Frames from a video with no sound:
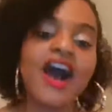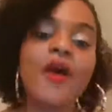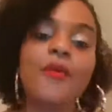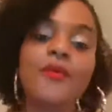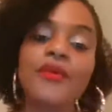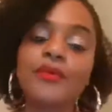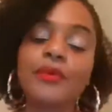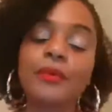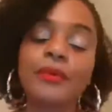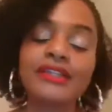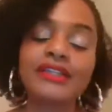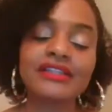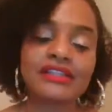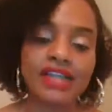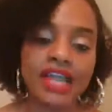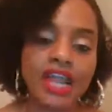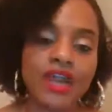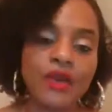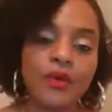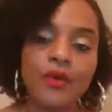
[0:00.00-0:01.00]
We will be
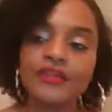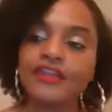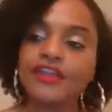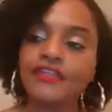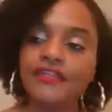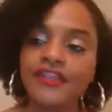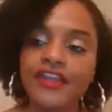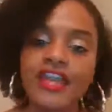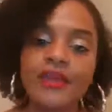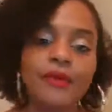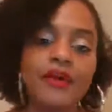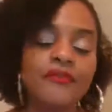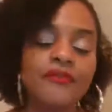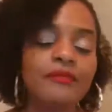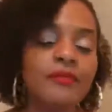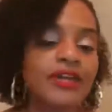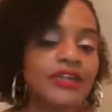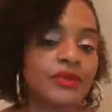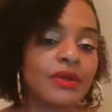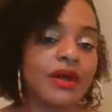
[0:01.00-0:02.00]
staying on the theme of
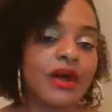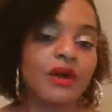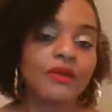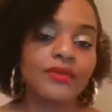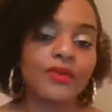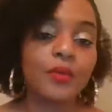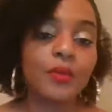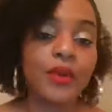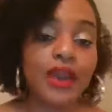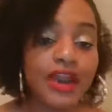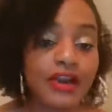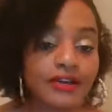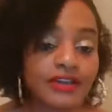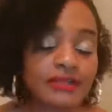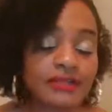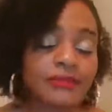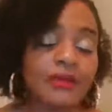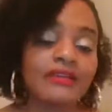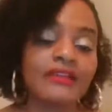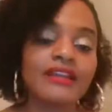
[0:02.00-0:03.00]
Mental Health
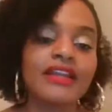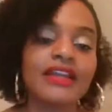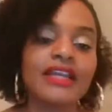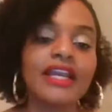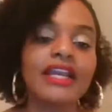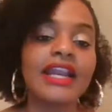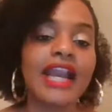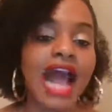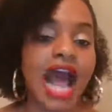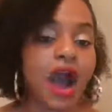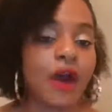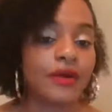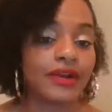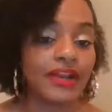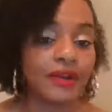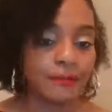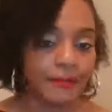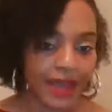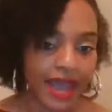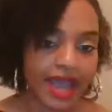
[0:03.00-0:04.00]
Awareness Month, and again, and how it
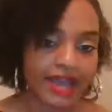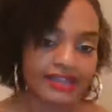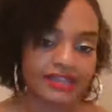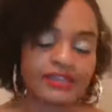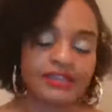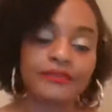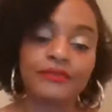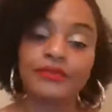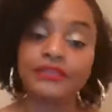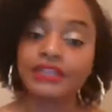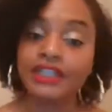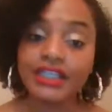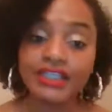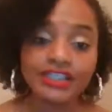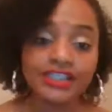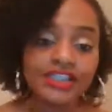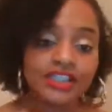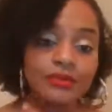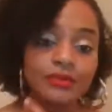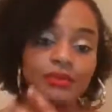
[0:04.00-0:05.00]
impacts us in
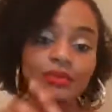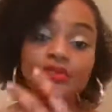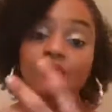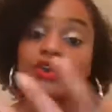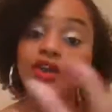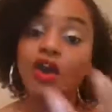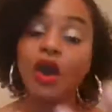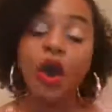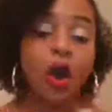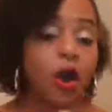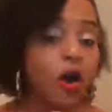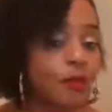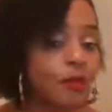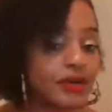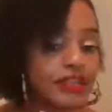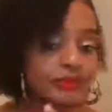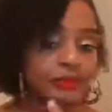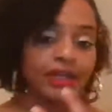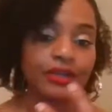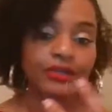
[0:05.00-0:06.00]
relationships. So it's going to
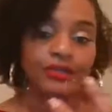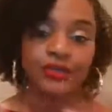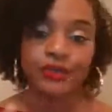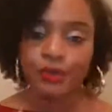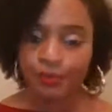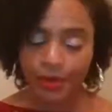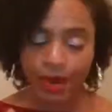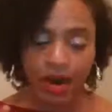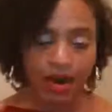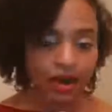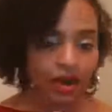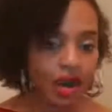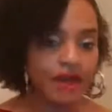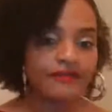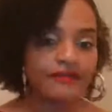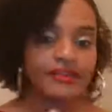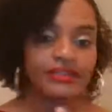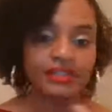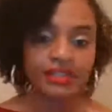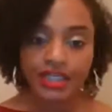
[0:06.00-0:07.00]
always be a two-part
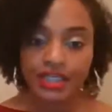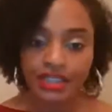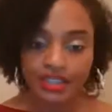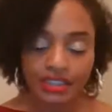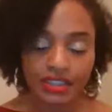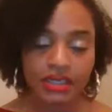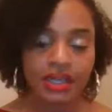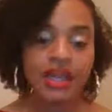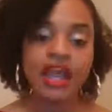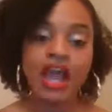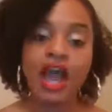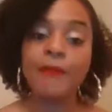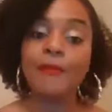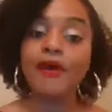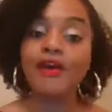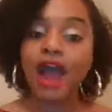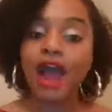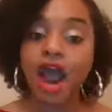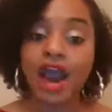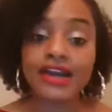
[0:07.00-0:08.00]
conversation
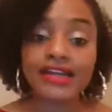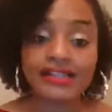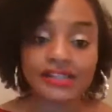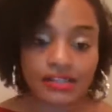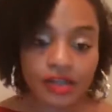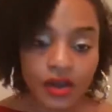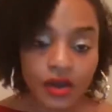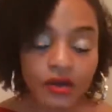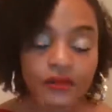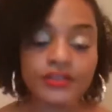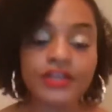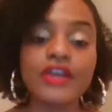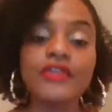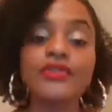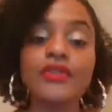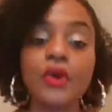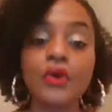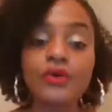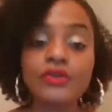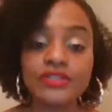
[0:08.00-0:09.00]
about ourselves
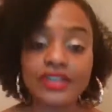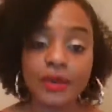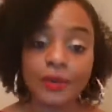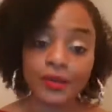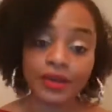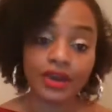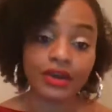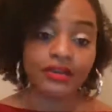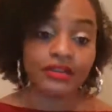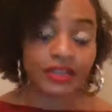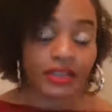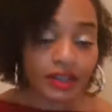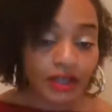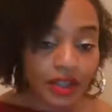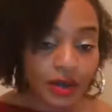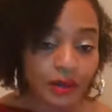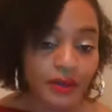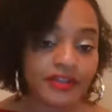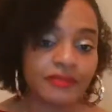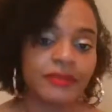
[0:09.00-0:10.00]
and those that we are
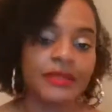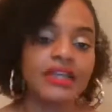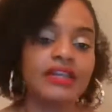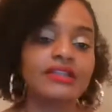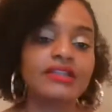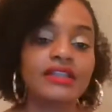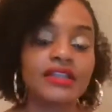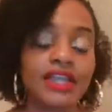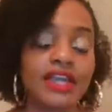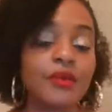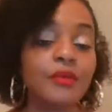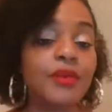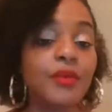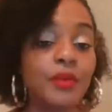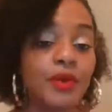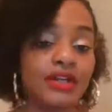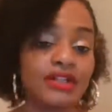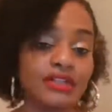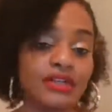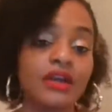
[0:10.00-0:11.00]
dealing with, because again, we
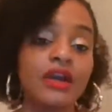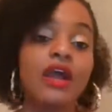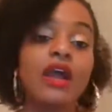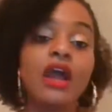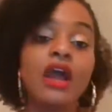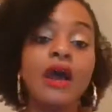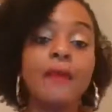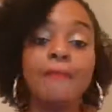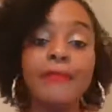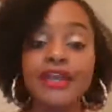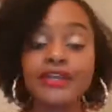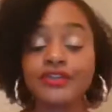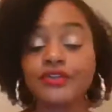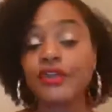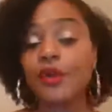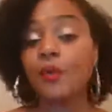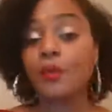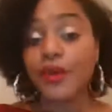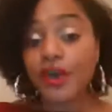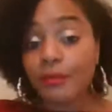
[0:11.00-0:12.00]
want to make sure
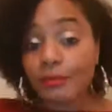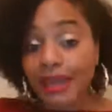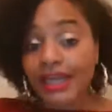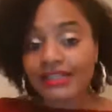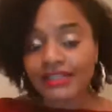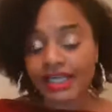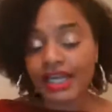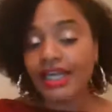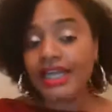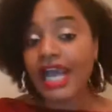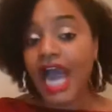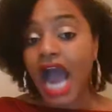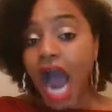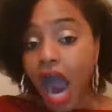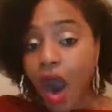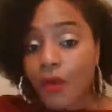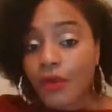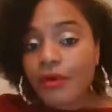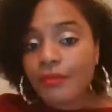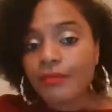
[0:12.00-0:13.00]
that we're maintaining
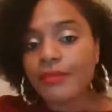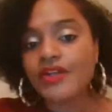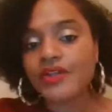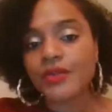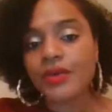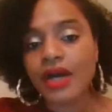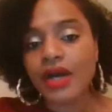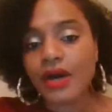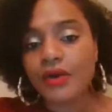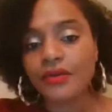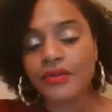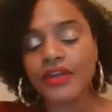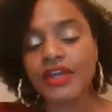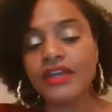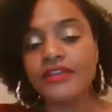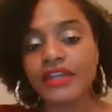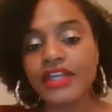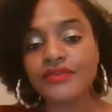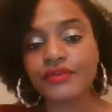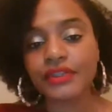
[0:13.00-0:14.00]
our mental health
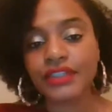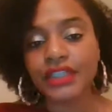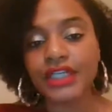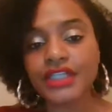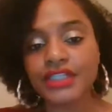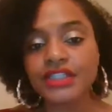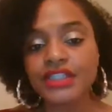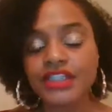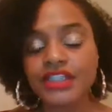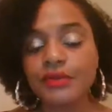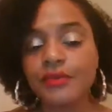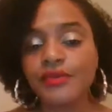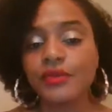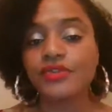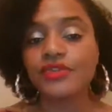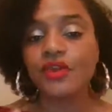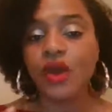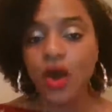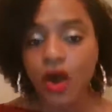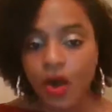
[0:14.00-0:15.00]
in these relationships. So
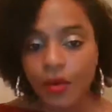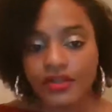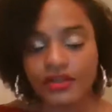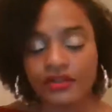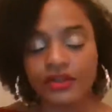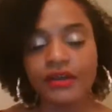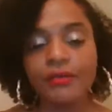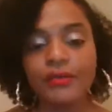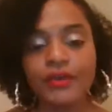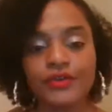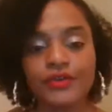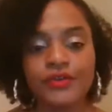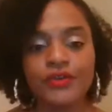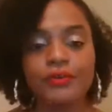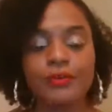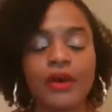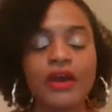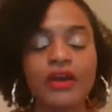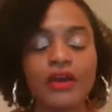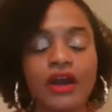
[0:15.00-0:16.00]
it's always going to be a
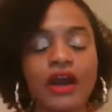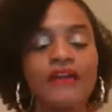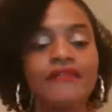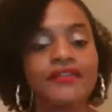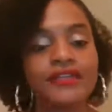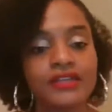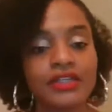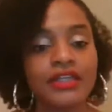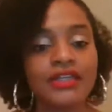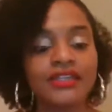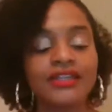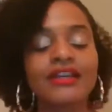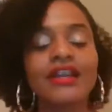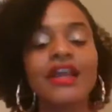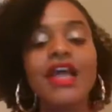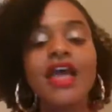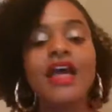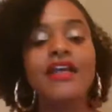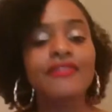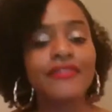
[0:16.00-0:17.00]
two-part conversation.
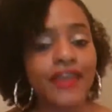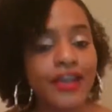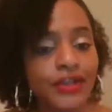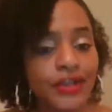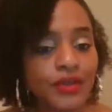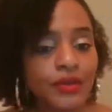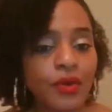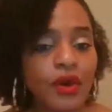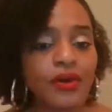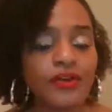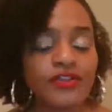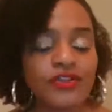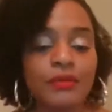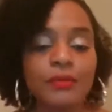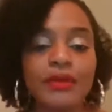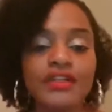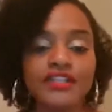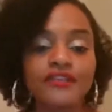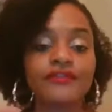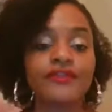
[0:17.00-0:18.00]
Thank you all so
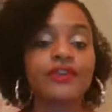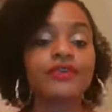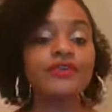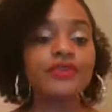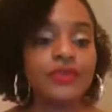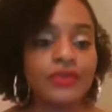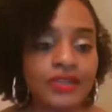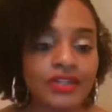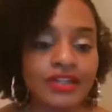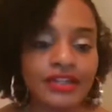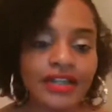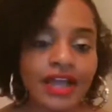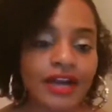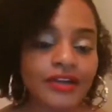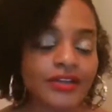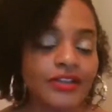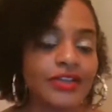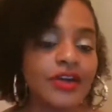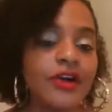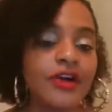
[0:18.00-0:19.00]
much. If you're new to the
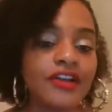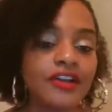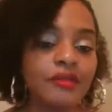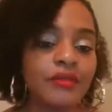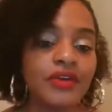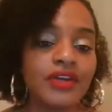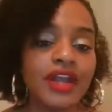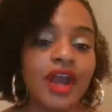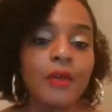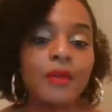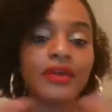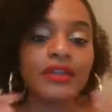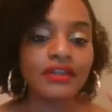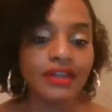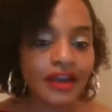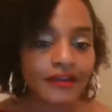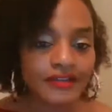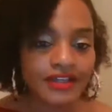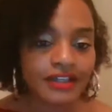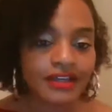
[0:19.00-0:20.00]
Dr. Tara community, I would
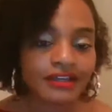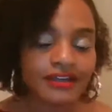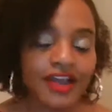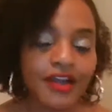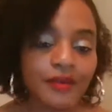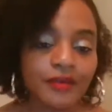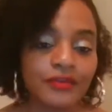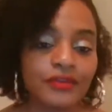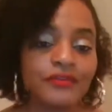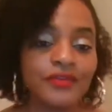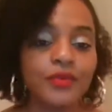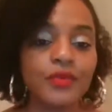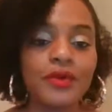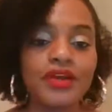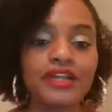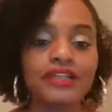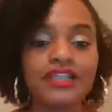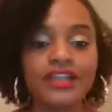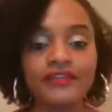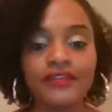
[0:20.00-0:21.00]
love to connect with you. If you
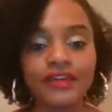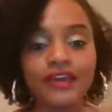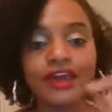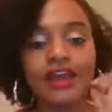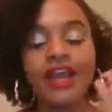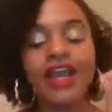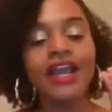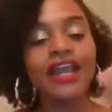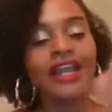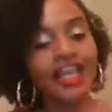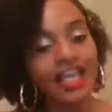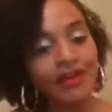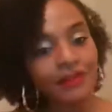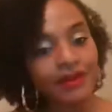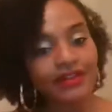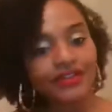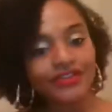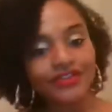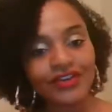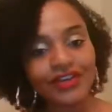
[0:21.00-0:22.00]
want to leave your
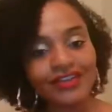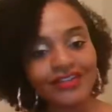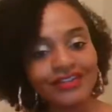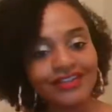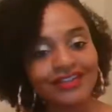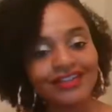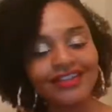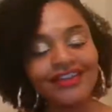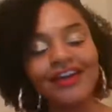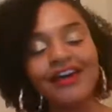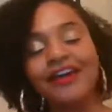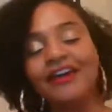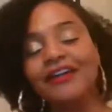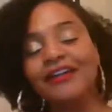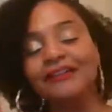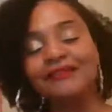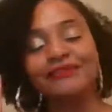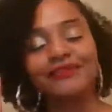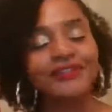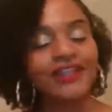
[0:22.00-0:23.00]
email address in
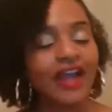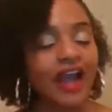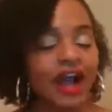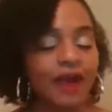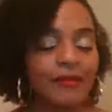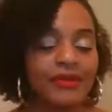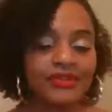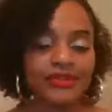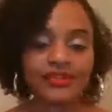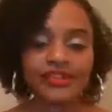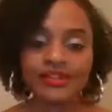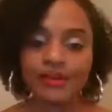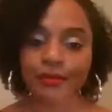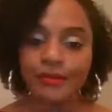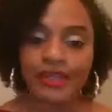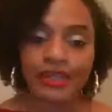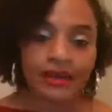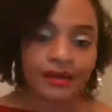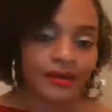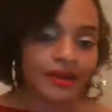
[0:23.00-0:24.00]
the comments, or send
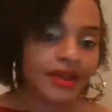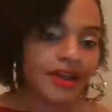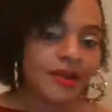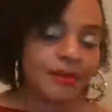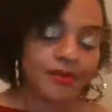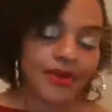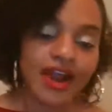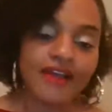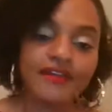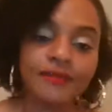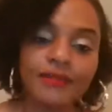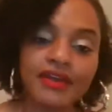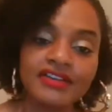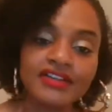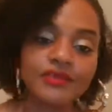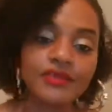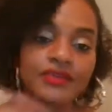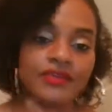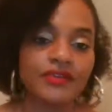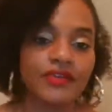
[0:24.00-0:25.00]
me a private
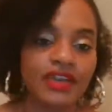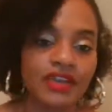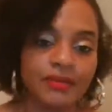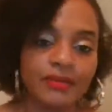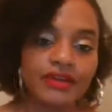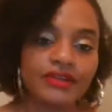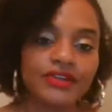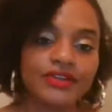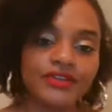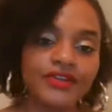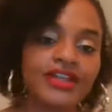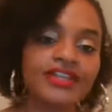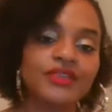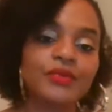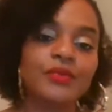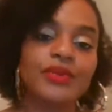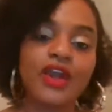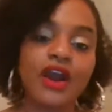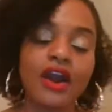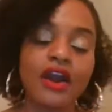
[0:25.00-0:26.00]
message with your email address.
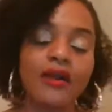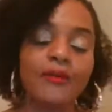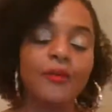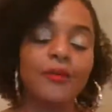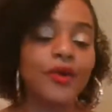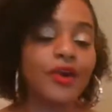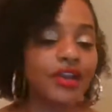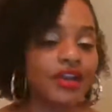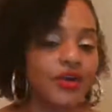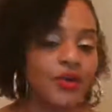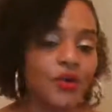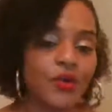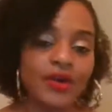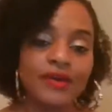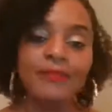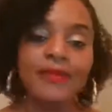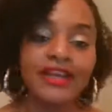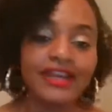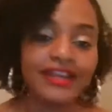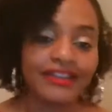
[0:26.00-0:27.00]
We are working
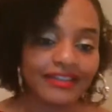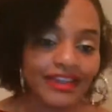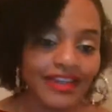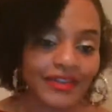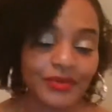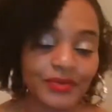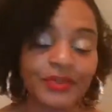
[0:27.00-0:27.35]
on many things.